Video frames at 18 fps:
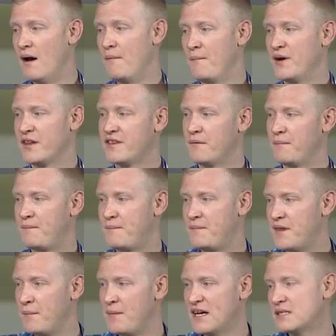But
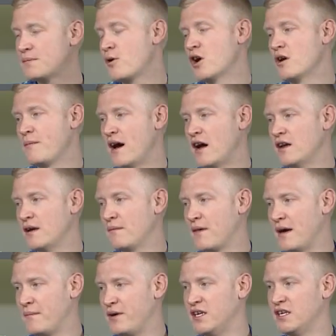the best part about it, in
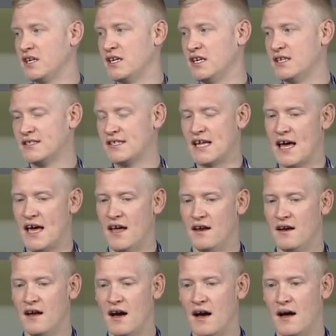my opinion, is that
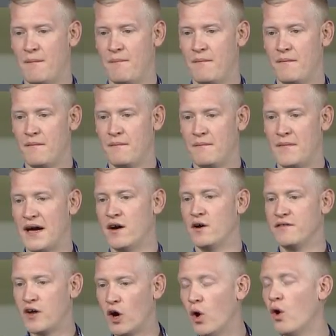
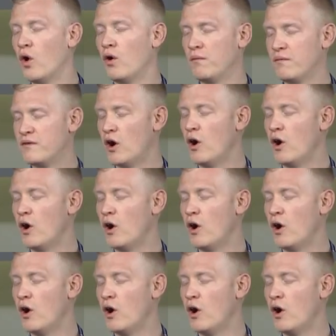the whole